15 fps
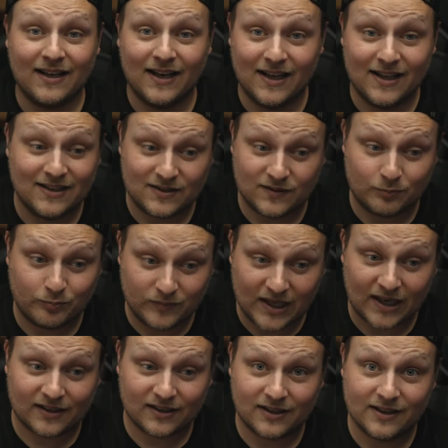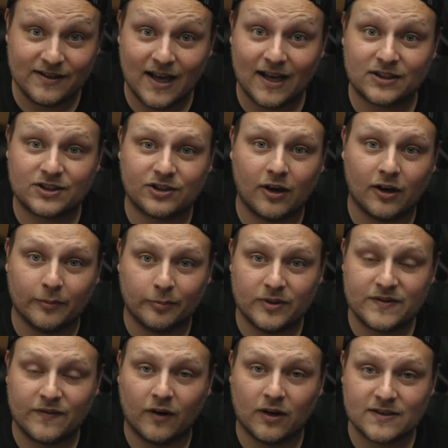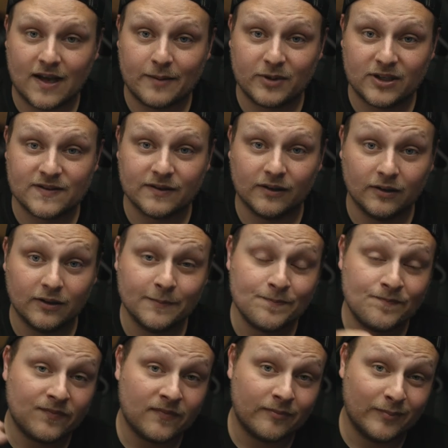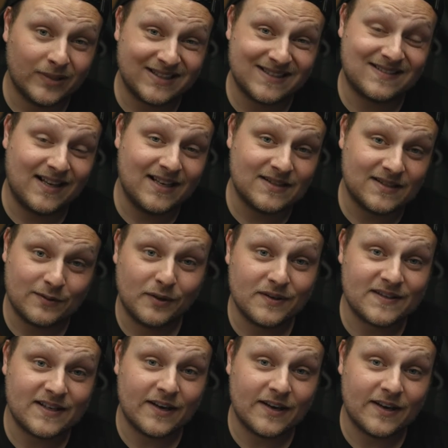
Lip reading: and it's technically that sharp as far as I'm concerned. But this lens is only